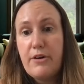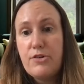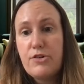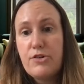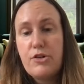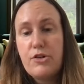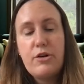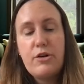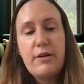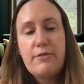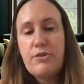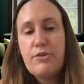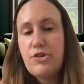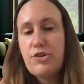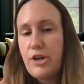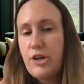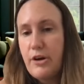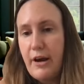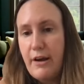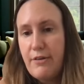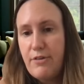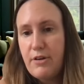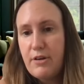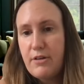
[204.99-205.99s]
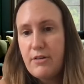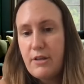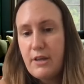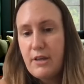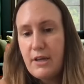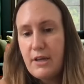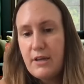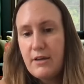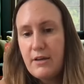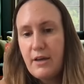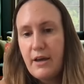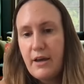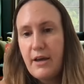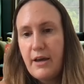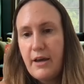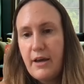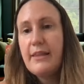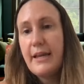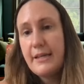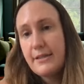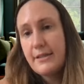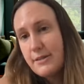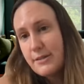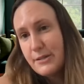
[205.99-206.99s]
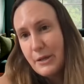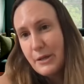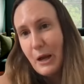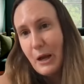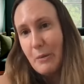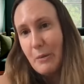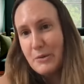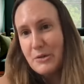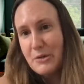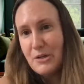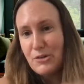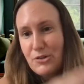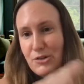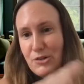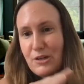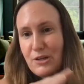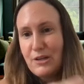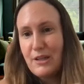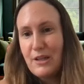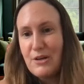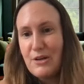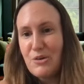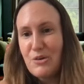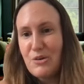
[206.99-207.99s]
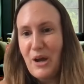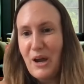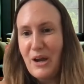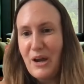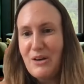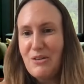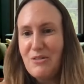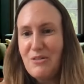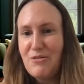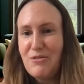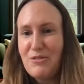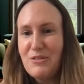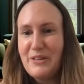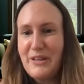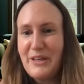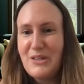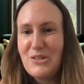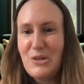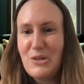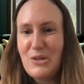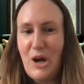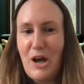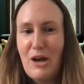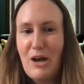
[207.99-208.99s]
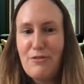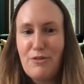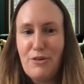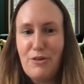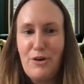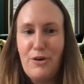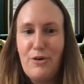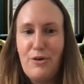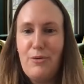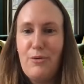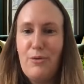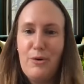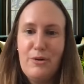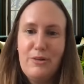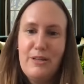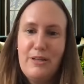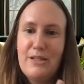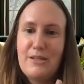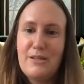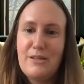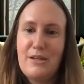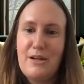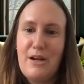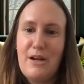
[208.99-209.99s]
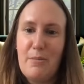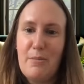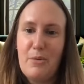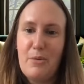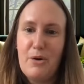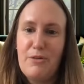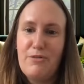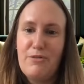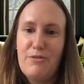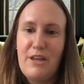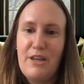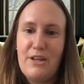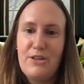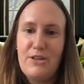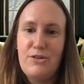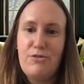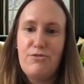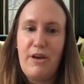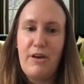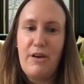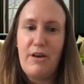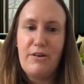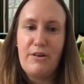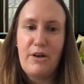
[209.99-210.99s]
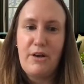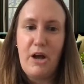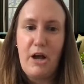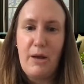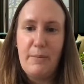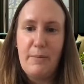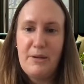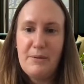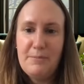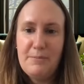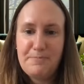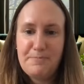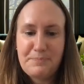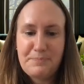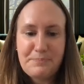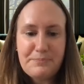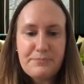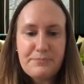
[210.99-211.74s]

So you don't have to share everything unless it's a competition, and then you kind of list off or list the number of things you found in common.